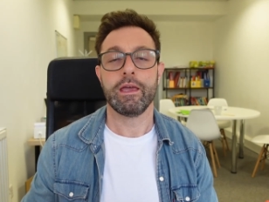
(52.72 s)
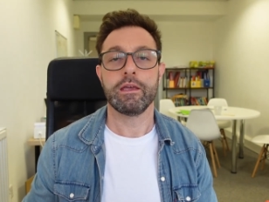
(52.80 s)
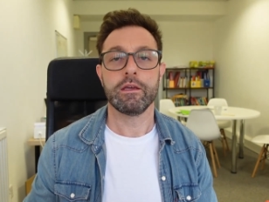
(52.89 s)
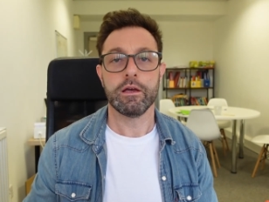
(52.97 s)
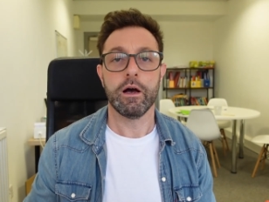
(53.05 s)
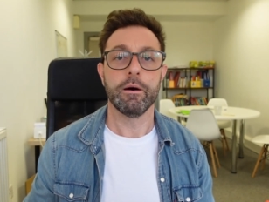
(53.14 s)

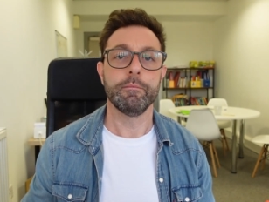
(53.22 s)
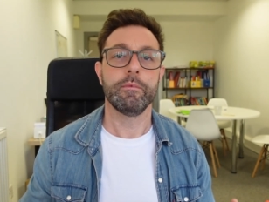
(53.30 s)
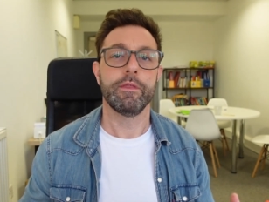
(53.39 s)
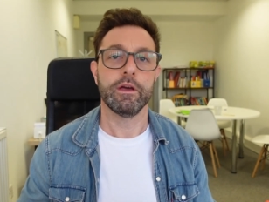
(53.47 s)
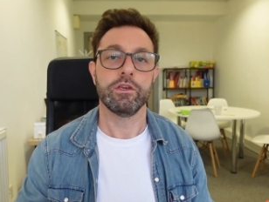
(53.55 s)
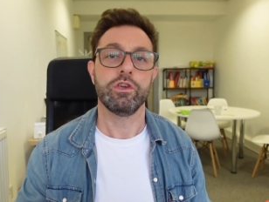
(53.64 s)
income
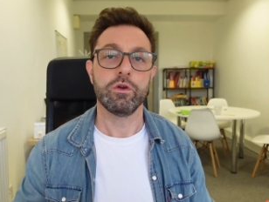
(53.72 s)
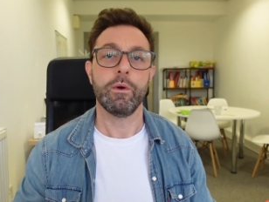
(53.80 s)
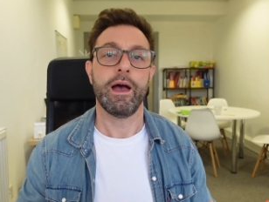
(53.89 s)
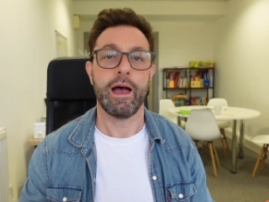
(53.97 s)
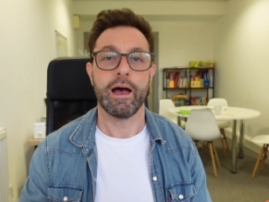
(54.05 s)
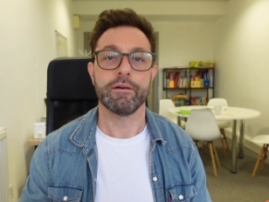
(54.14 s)
that you
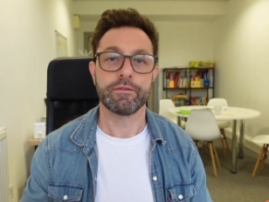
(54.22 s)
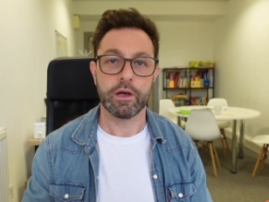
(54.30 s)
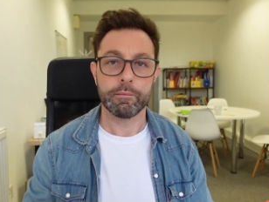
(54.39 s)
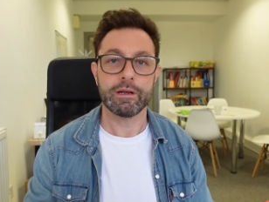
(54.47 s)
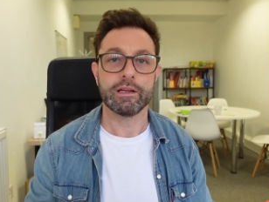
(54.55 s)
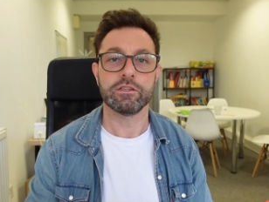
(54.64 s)
have
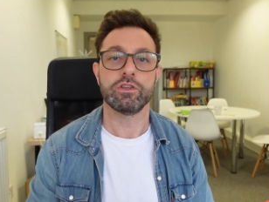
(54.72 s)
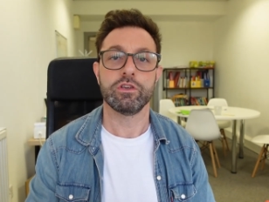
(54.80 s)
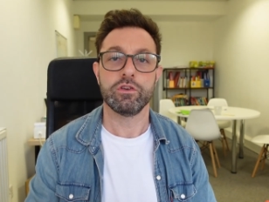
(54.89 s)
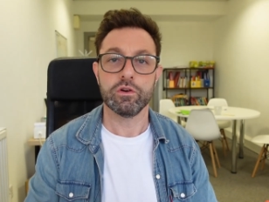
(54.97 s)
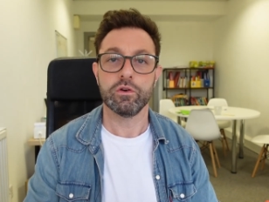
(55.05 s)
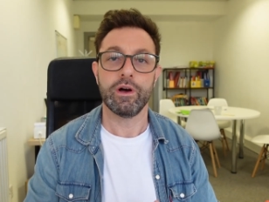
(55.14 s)
coming into
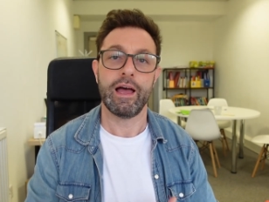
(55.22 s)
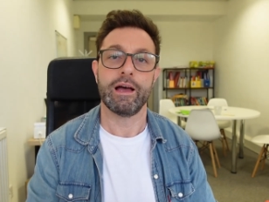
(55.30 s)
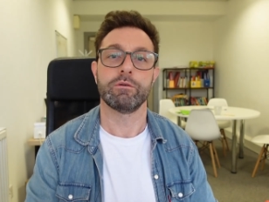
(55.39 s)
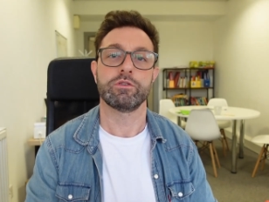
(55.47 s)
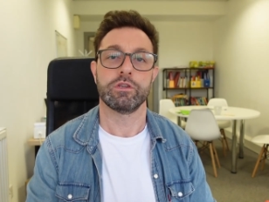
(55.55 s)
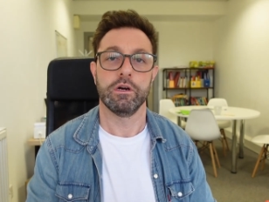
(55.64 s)
your
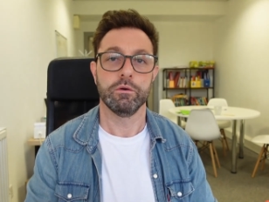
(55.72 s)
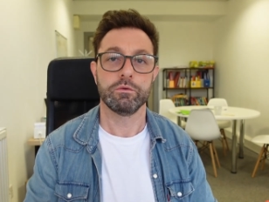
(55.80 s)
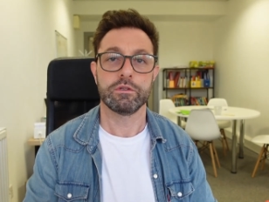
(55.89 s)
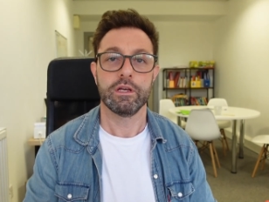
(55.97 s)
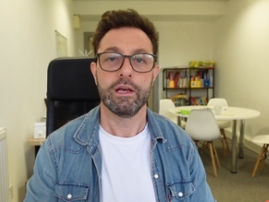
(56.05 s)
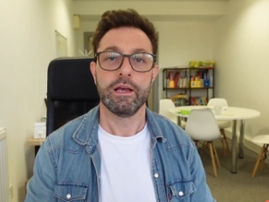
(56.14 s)

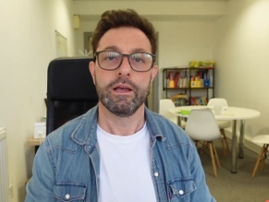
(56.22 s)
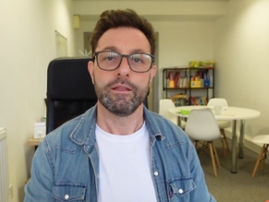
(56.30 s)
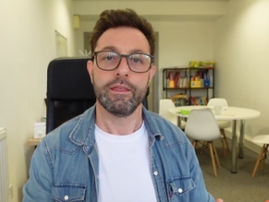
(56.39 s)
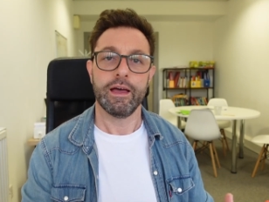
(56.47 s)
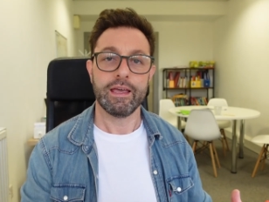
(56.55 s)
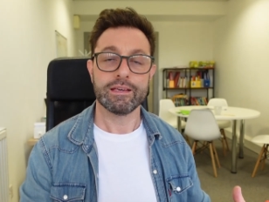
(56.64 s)
household
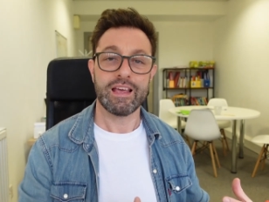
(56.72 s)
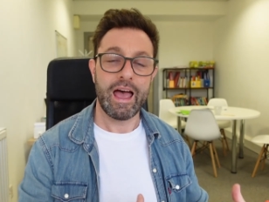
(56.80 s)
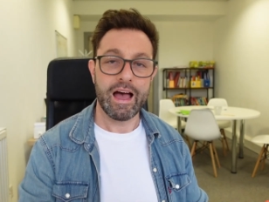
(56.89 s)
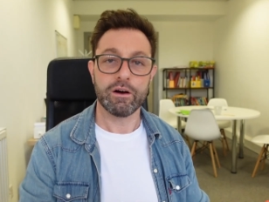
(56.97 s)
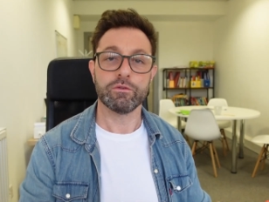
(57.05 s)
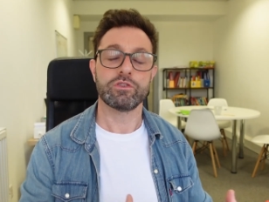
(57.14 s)
that is
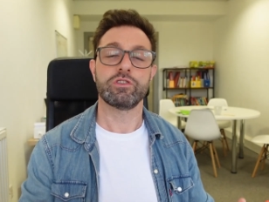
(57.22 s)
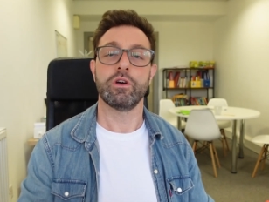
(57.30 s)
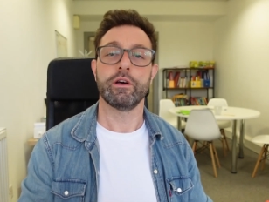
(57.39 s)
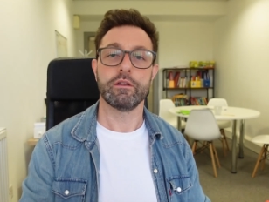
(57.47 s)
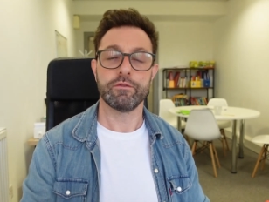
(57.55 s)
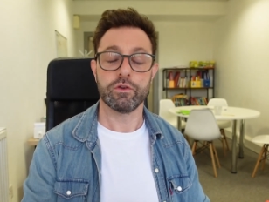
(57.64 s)

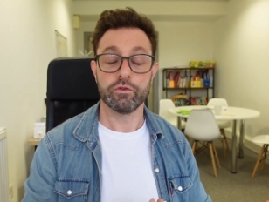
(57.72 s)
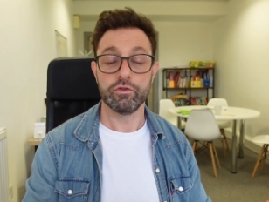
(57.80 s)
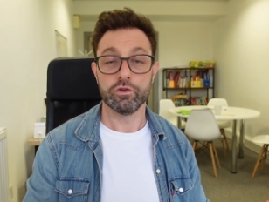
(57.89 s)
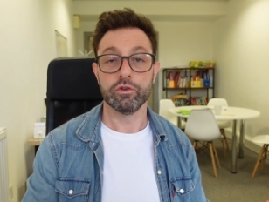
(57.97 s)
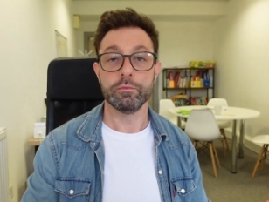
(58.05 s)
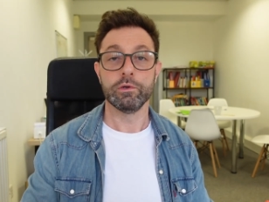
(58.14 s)
outside of your
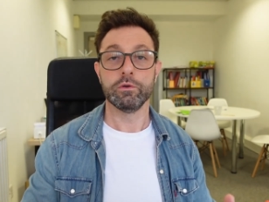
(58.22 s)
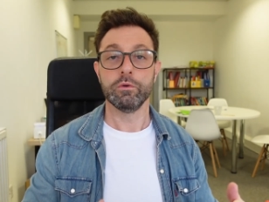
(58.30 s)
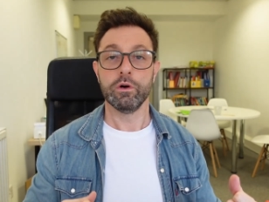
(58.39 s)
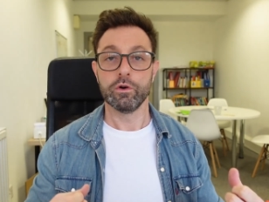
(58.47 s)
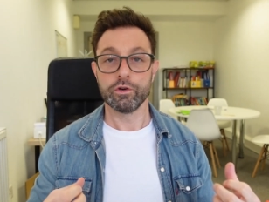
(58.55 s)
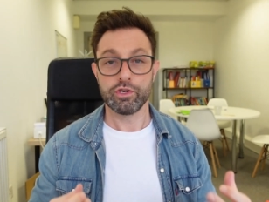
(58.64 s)

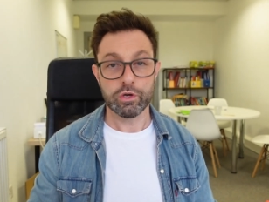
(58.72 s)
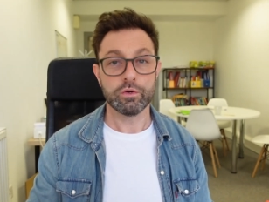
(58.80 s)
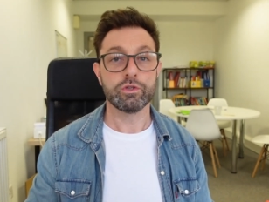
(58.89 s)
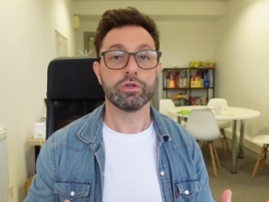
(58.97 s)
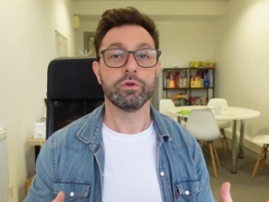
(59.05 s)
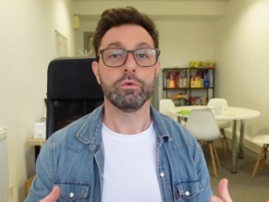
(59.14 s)
normal or
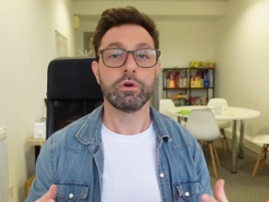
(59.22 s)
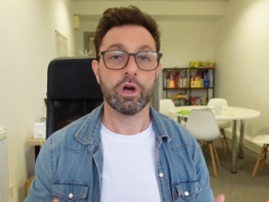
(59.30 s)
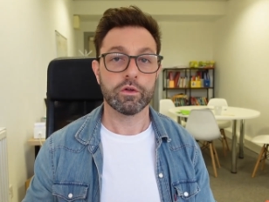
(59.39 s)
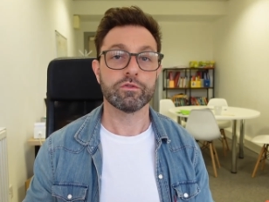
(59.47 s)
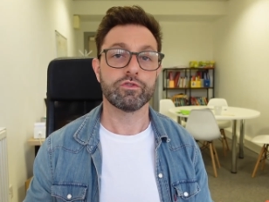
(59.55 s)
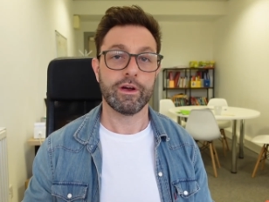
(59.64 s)
usual
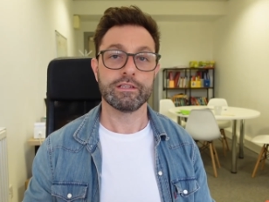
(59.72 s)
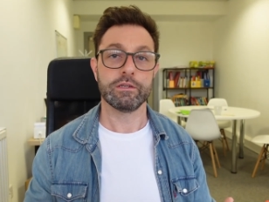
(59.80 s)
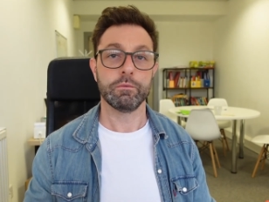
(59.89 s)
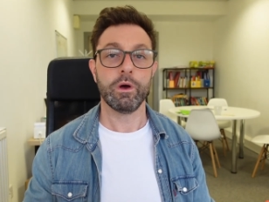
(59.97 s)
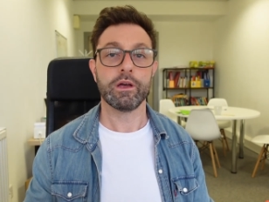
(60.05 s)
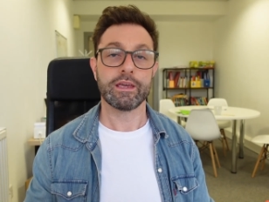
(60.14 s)

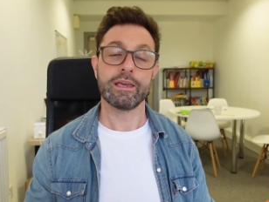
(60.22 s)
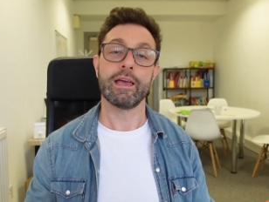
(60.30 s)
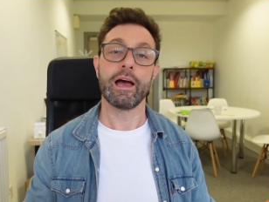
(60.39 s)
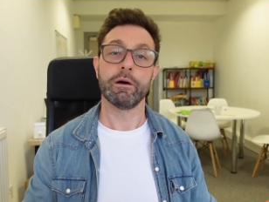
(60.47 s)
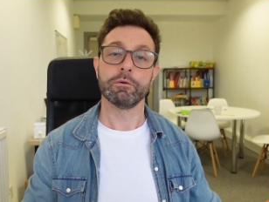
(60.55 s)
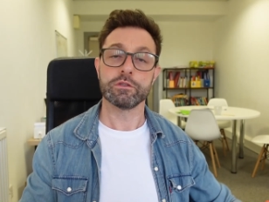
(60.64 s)
contracted working
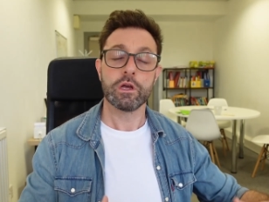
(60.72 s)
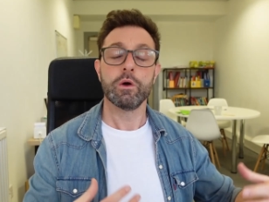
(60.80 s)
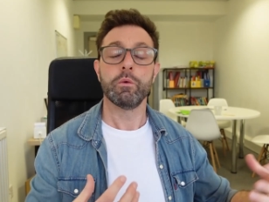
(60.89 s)
hours